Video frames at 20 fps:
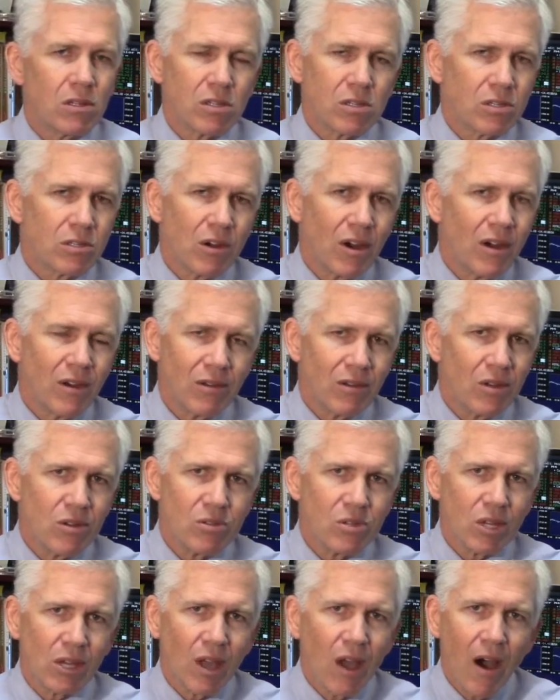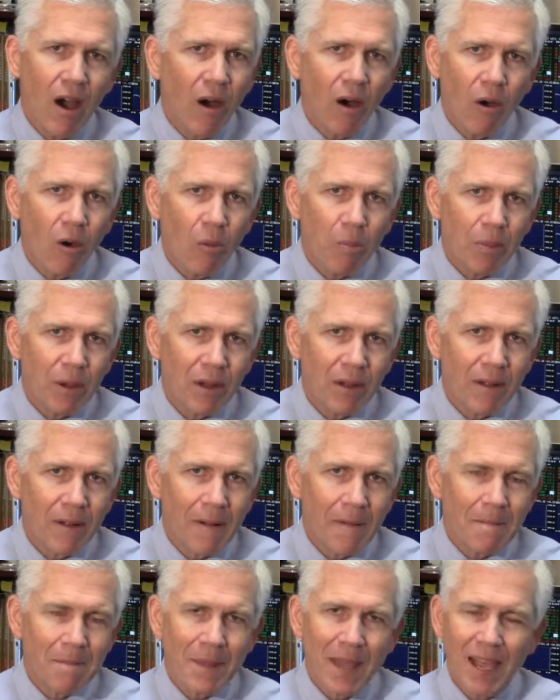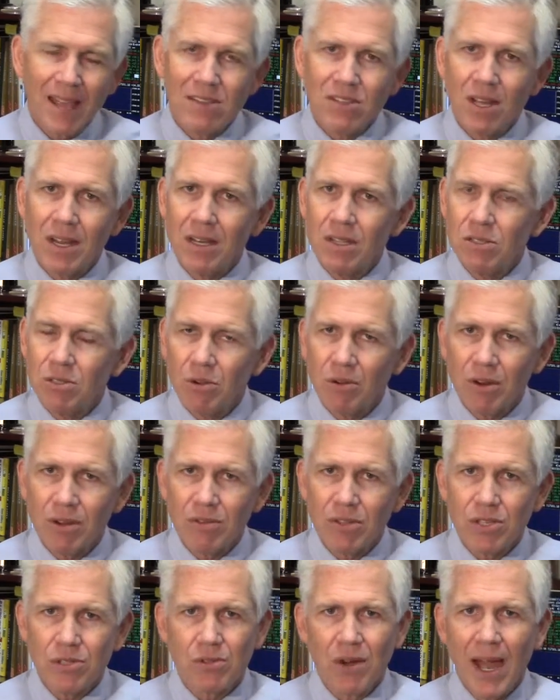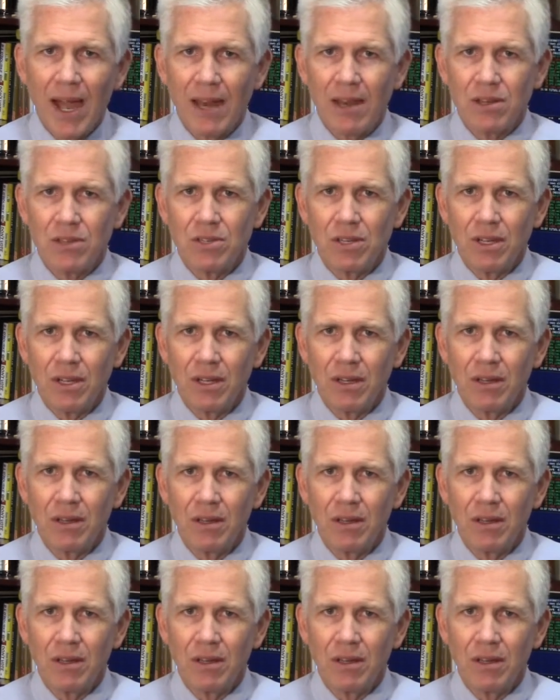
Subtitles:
start using hope as any sort of strategy.